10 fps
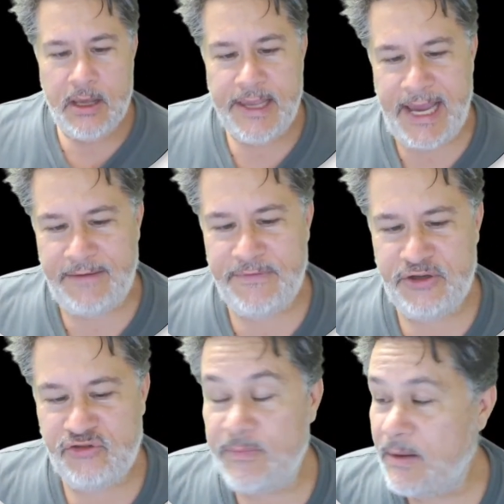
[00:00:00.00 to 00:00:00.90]

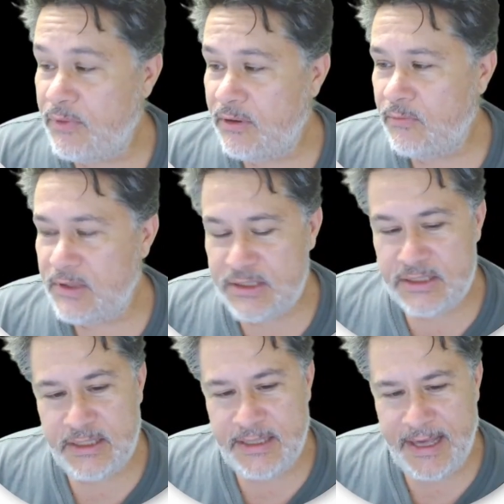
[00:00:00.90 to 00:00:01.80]
Catfish, remember, was
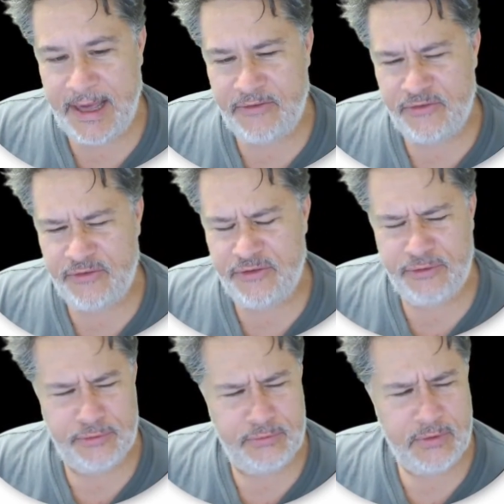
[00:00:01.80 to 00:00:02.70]
the answer
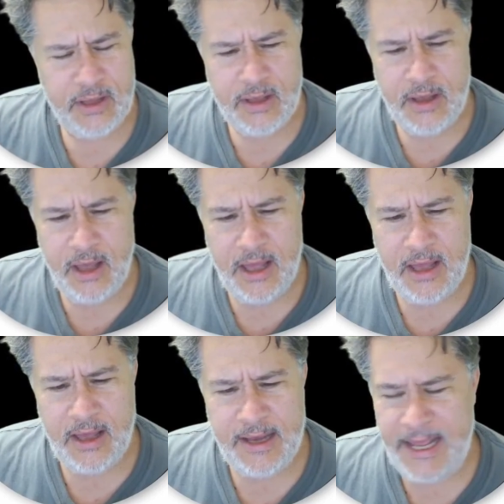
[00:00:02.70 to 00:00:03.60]
to
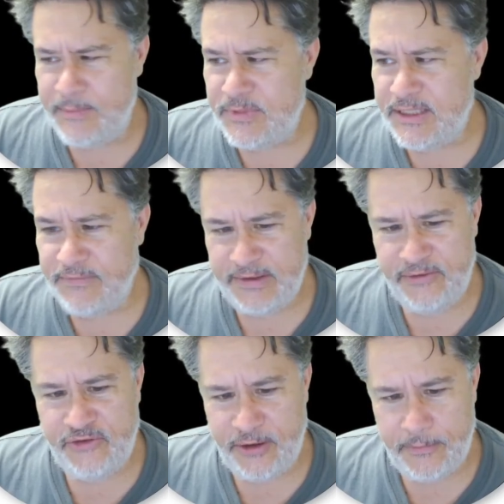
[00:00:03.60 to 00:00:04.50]
an MTV
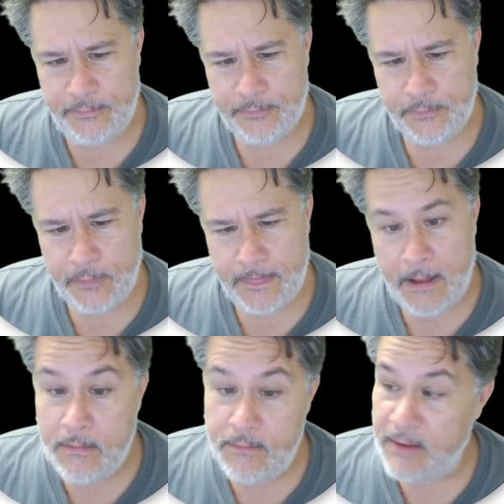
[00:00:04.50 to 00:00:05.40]
show.
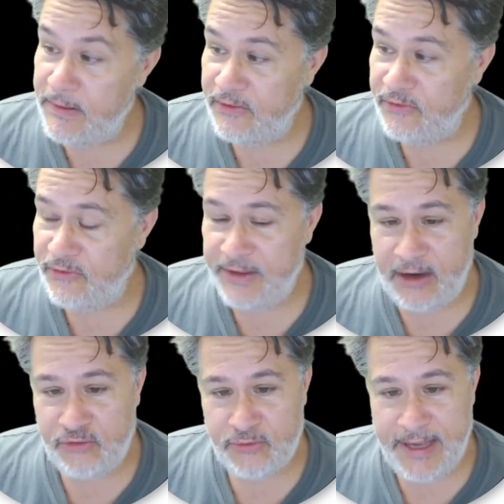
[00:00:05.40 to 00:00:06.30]
Maybe this is the
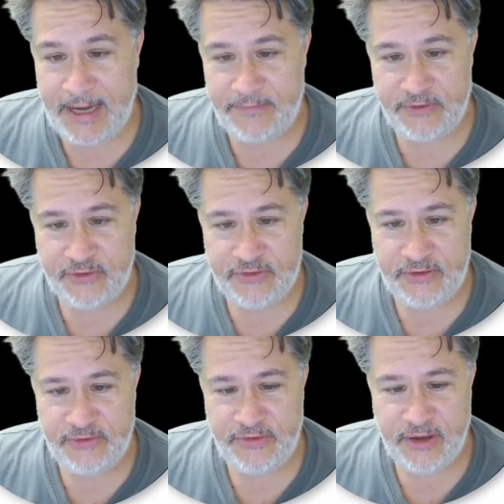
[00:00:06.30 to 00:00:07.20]
actual catfish because I
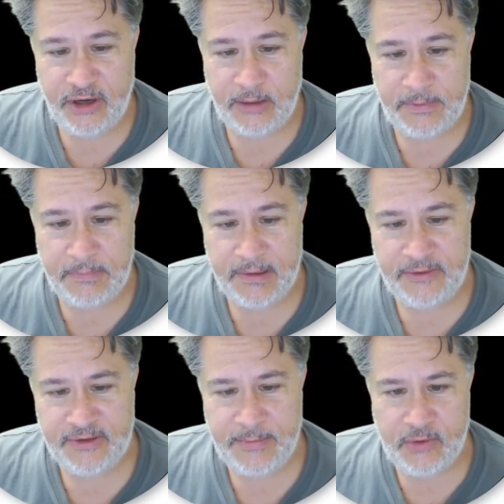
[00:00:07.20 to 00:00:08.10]
do see carp, but let's
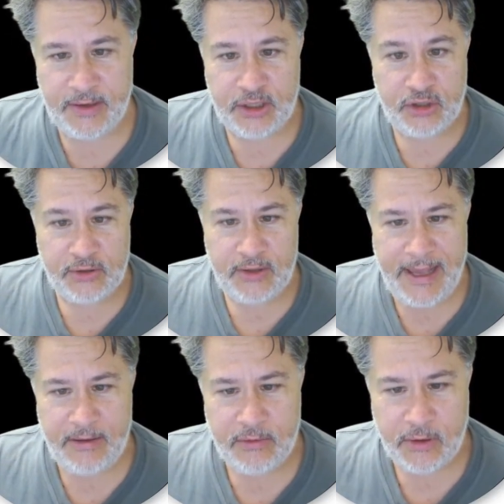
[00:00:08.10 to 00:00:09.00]
keep going. Colonel,
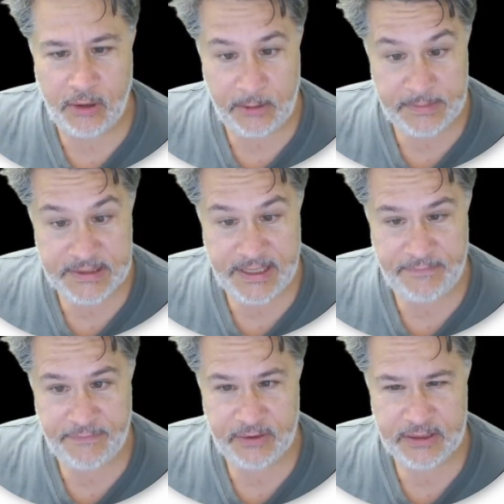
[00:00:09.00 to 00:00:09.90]
out, carp, save,
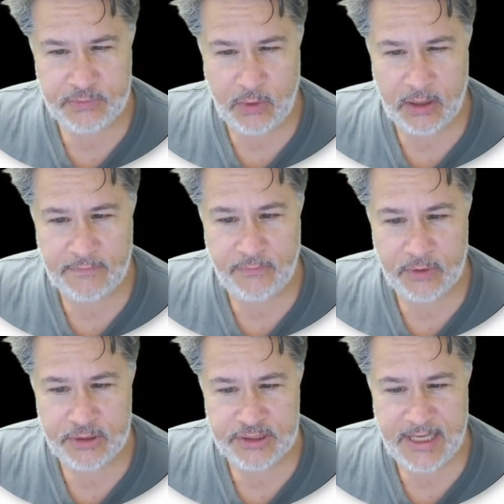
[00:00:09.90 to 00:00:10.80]
furnace, walk,
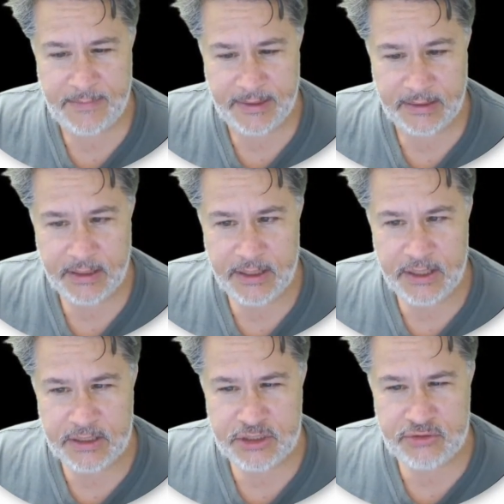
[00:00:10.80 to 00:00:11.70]
forge, salmon,
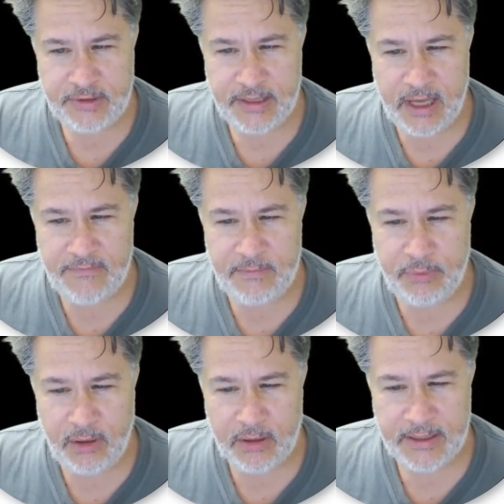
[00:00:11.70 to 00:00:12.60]
strike, oven,
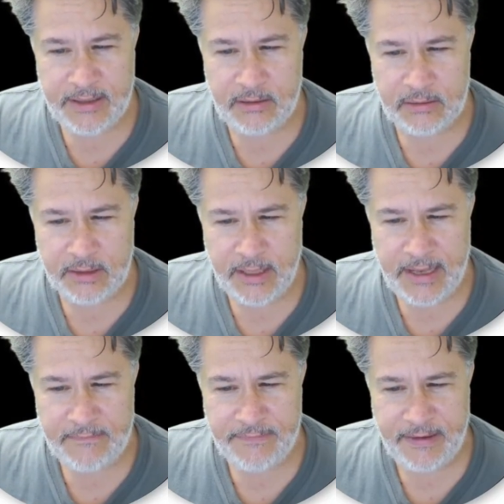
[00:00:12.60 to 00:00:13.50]
ball, kiln,
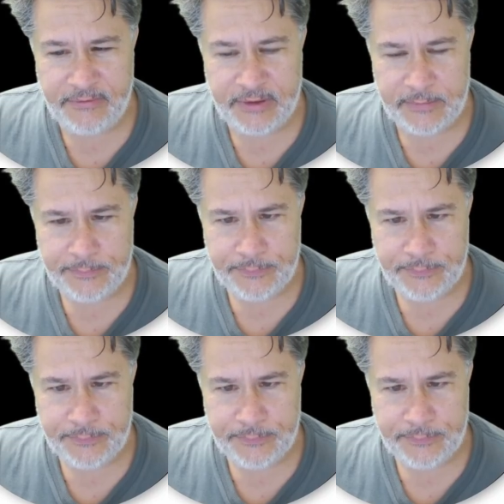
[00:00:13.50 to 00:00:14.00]
and flounder.